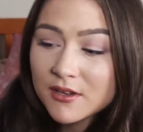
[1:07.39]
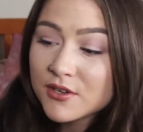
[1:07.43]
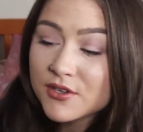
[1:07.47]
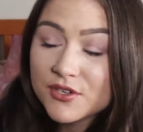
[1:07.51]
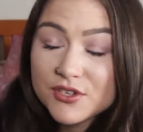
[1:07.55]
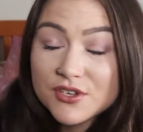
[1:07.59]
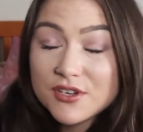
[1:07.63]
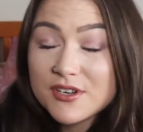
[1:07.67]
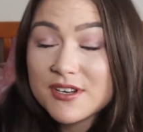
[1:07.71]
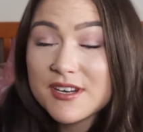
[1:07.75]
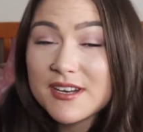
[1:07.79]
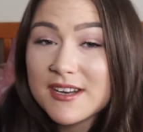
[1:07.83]

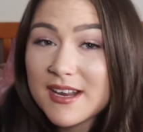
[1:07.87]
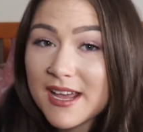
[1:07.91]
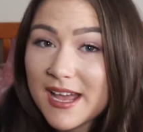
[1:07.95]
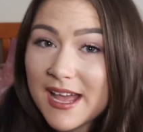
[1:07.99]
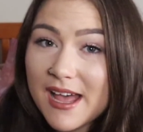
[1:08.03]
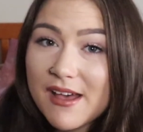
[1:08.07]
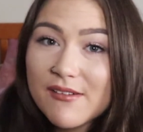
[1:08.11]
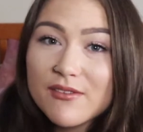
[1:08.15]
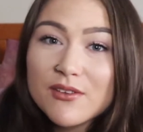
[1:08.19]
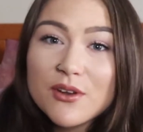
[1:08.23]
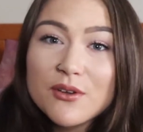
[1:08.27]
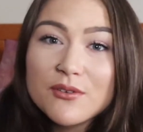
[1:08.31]
sure didn't I
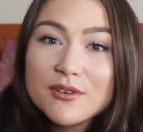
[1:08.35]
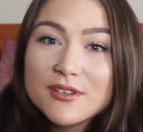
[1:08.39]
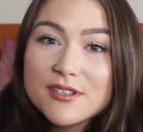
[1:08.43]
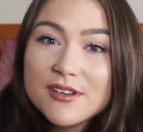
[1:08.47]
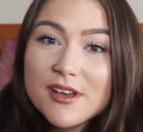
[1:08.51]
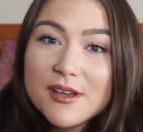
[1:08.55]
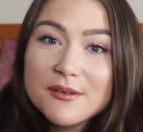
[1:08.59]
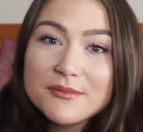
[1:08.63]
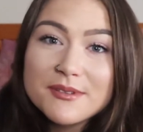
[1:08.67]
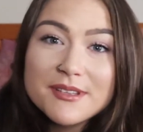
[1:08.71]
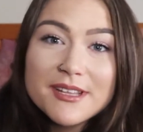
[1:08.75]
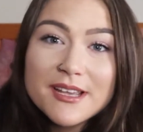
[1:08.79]
have a load of
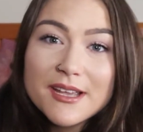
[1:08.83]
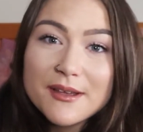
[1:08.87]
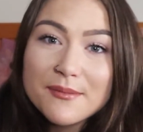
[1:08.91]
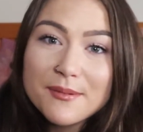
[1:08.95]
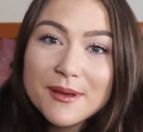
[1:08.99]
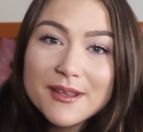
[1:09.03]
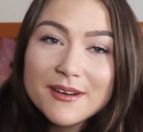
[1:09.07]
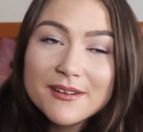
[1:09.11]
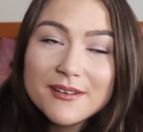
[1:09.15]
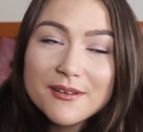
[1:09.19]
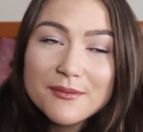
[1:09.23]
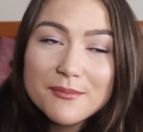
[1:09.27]
time to think
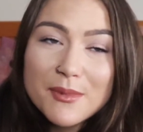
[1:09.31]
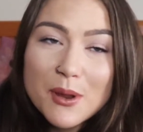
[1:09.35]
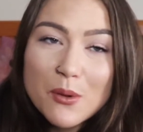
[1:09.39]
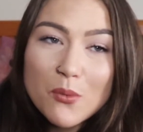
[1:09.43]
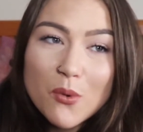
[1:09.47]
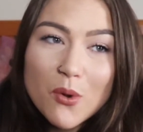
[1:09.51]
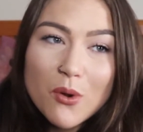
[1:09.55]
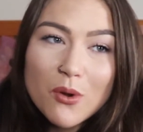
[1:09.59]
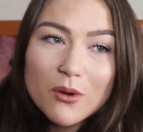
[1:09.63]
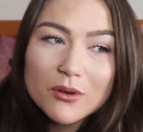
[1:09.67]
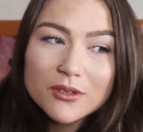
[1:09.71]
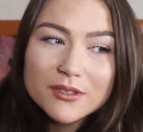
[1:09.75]
about it on my
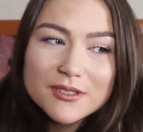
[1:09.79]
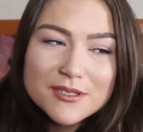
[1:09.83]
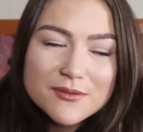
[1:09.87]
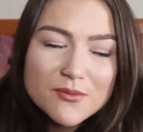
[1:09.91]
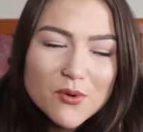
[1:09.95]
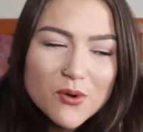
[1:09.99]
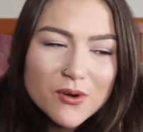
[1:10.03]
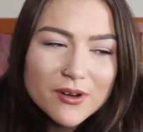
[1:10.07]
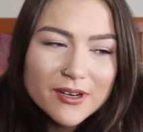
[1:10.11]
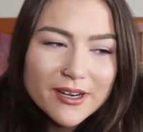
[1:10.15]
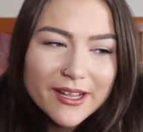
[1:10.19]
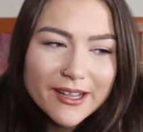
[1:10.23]
walk this
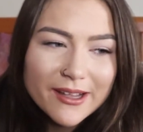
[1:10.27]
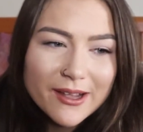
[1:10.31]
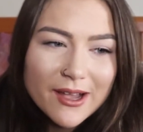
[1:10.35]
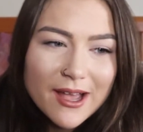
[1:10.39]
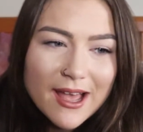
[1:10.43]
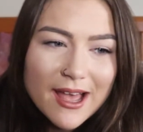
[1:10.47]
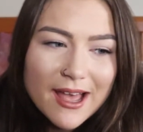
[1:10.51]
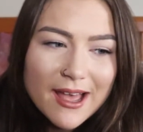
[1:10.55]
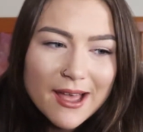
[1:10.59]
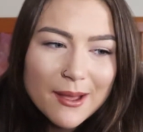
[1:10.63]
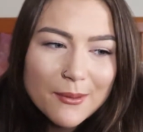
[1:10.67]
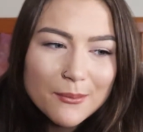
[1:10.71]
morning,
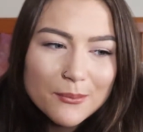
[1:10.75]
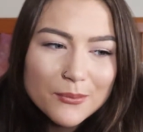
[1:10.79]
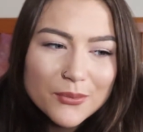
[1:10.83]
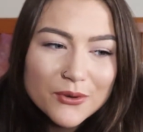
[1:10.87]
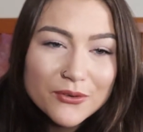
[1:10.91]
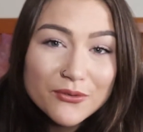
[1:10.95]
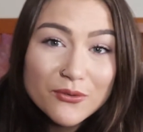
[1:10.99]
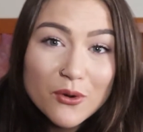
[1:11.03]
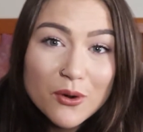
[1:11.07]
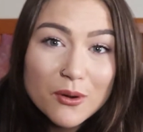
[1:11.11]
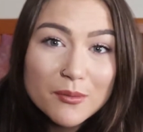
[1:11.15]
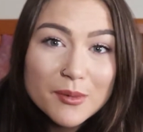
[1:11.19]

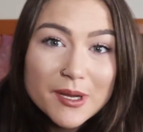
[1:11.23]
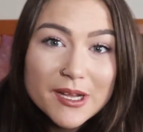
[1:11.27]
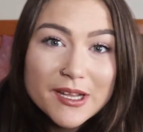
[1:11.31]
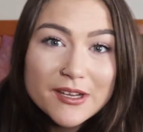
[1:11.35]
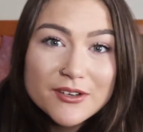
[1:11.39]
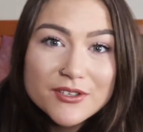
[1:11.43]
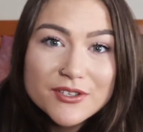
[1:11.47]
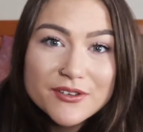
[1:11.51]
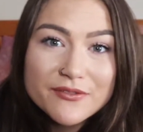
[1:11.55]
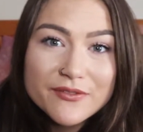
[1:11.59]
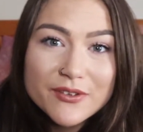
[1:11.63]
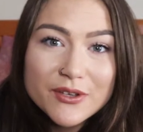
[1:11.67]
before my
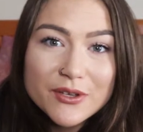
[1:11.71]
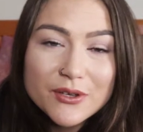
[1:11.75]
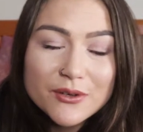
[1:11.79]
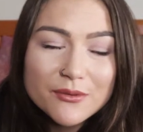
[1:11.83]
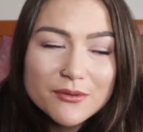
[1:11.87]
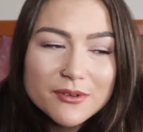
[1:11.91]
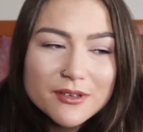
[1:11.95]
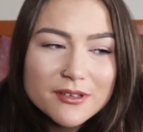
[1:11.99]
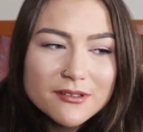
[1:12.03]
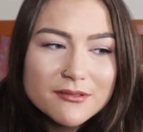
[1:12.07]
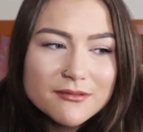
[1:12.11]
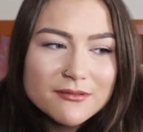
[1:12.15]

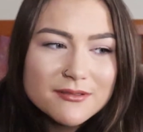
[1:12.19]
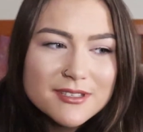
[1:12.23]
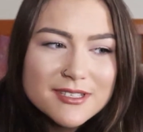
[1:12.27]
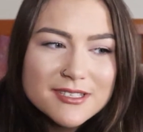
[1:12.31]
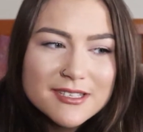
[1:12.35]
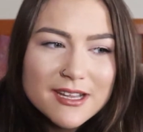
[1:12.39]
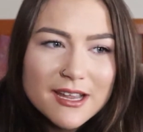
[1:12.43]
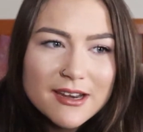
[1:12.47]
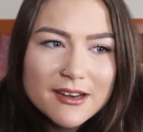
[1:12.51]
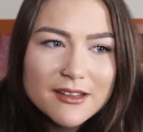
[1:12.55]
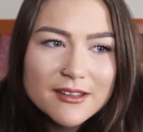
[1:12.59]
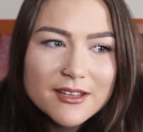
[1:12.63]
interview, and
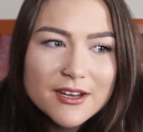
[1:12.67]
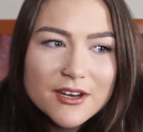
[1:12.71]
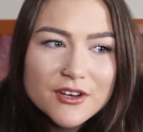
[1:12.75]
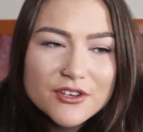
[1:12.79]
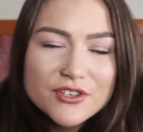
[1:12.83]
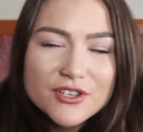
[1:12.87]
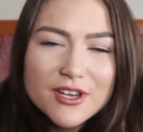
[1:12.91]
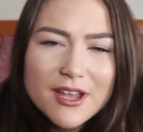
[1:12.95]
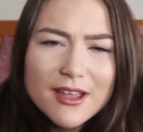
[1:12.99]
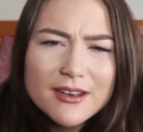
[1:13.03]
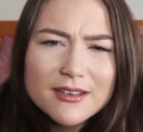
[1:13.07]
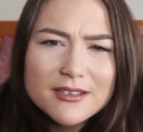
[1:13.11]
standing there
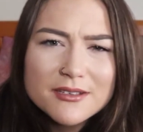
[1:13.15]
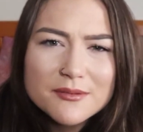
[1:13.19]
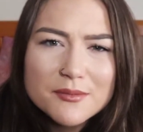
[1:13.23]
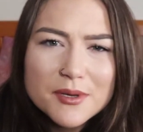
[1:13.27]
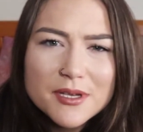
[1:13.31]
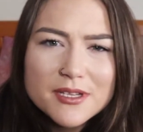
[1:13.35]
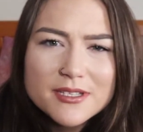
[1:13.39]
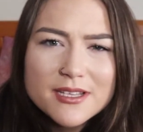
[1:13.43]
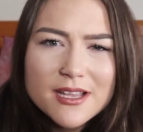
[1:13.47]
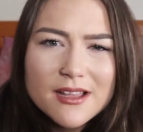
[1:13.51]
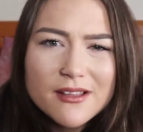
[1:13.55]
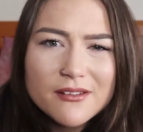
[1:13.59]
chatting to
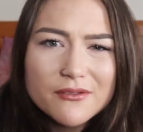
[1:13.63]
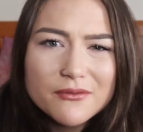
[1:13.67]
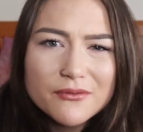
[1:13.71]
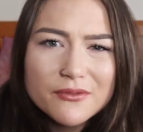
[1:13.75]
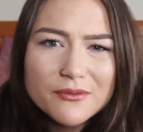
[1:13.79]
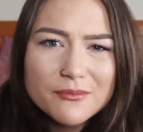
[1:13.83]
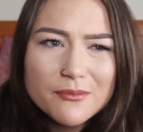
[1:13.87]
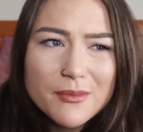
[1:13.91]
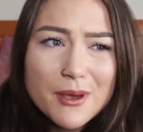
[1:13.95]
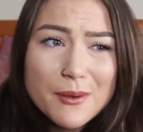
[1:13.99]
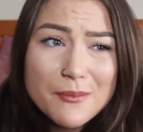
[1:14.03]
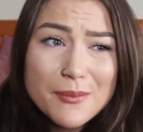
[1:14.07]
myself
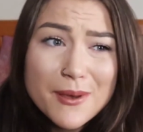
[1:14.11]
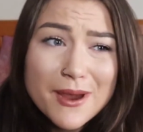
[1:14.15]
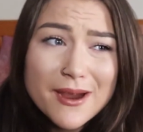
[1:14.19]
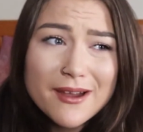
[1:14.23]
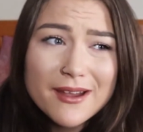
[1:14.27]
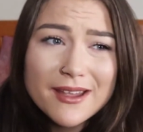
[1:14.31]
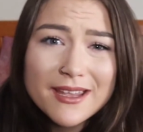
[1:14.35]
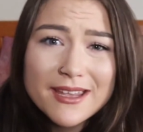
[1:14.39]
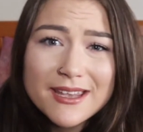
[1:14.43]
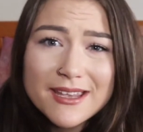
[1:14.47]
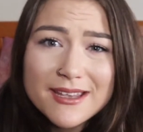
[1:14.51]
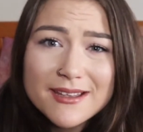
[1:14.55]
with my pair
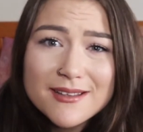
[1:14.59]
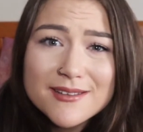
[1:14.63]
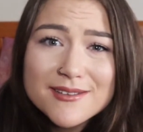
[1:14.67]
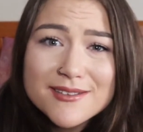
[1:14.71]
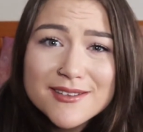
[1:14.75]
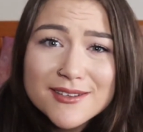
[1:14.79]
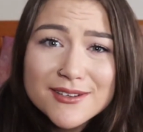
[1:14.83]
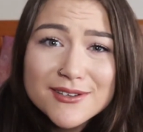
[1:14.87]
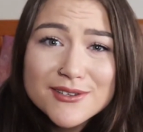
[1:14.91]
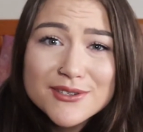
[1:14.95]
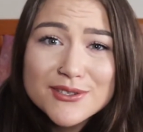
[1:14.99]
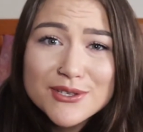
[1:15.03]
of
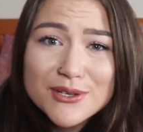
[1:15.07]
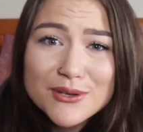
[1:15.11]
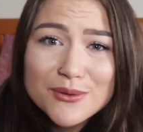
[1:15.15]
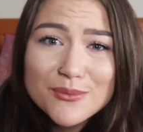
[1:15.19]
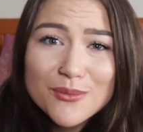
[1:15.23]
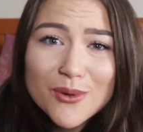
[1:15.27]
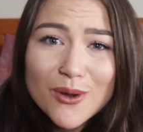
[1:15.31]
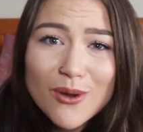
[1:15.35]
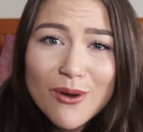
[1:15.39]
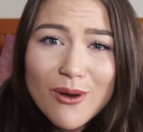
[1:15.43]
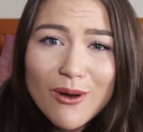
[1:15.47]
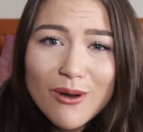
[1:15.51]
heels on a
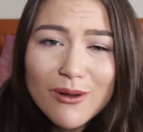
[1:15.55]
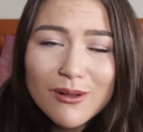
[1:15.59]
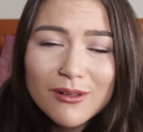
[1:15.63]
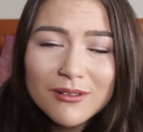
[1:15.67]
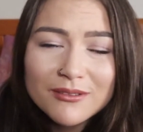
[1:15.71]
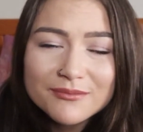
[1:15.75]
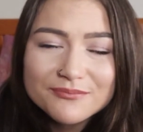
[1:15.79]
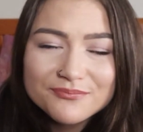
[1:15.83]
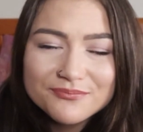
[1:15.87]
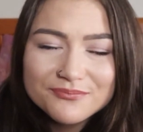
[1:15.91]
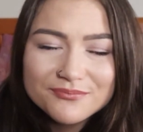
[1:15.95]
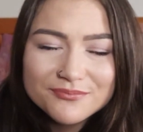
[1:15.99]
Zoom call.